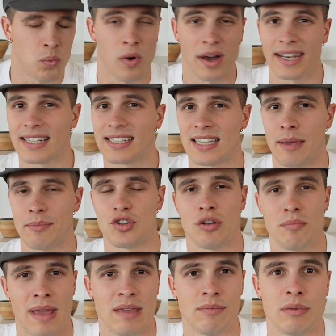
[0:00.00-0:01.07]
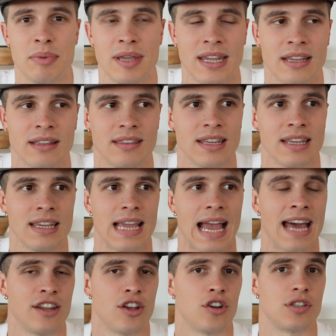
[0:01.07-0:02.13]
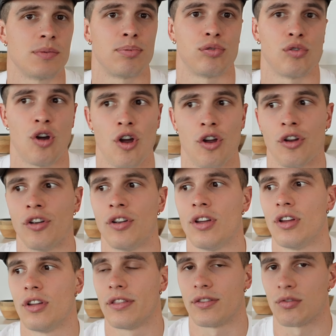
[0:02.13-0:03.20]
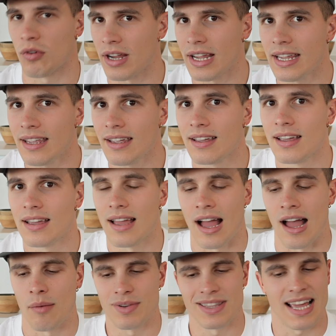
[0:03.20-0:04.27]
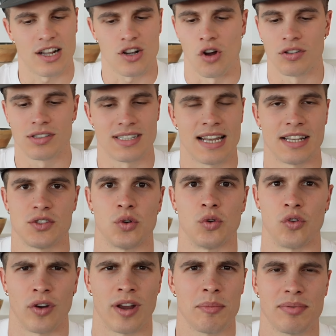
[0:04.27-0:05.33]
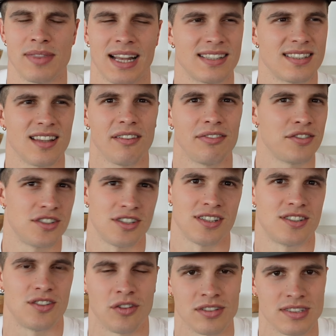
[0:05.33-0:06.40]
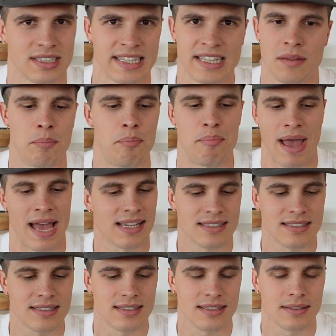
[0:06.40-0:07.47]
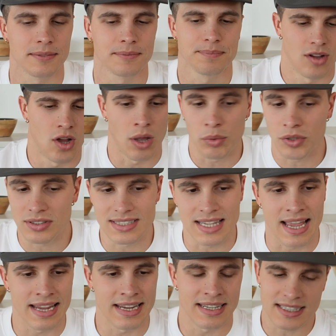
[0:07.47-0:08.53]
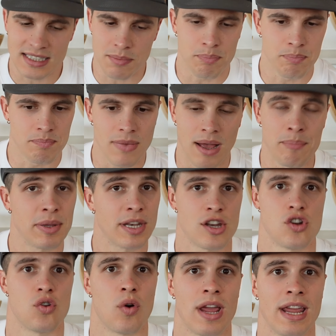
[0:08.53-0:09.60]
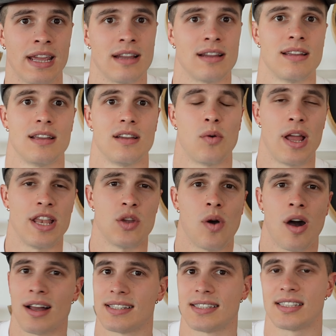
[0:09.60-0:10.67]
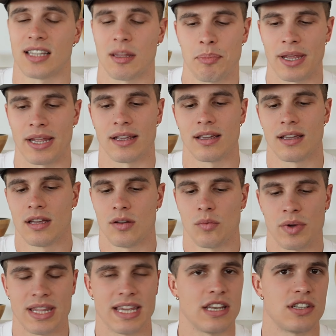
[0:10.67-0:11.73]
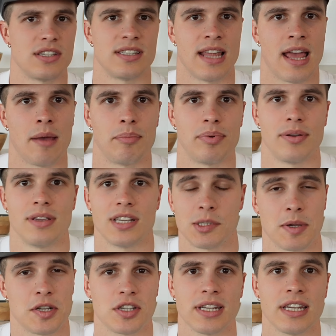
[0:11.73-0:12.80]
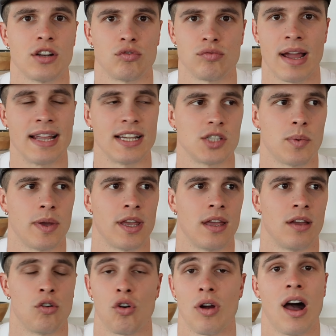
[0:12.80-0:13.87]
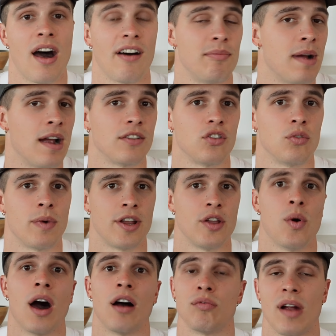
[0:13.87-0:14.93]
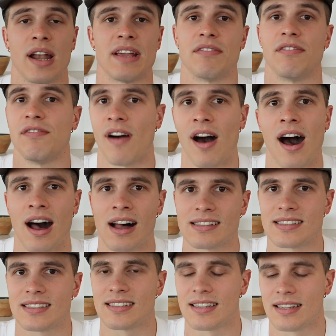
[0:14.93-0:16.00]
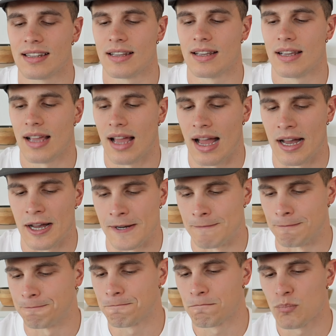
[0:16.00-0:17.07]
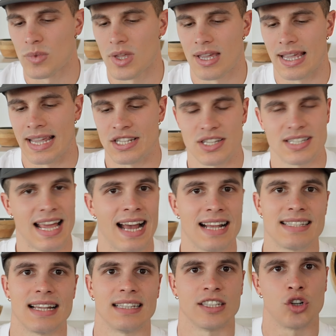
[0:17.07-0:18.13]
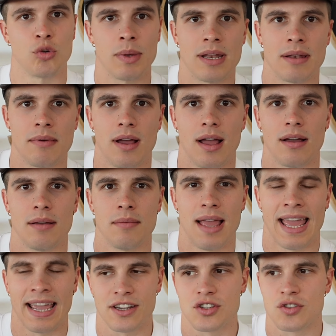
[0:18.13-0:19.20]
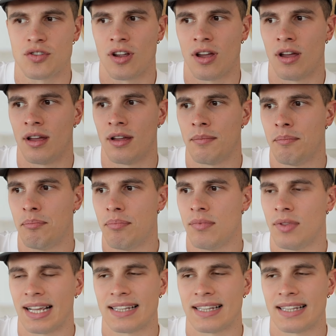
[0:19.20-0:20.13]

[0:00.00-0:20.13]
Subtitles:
one exception maybe being the Adios Pro 3 with that continental grip. That stuff is just honestly the best. I will say it is a bit annoying when you are slipping with each step, especially in a race or a half marathon where you are running fast. It just adds that little bit extra,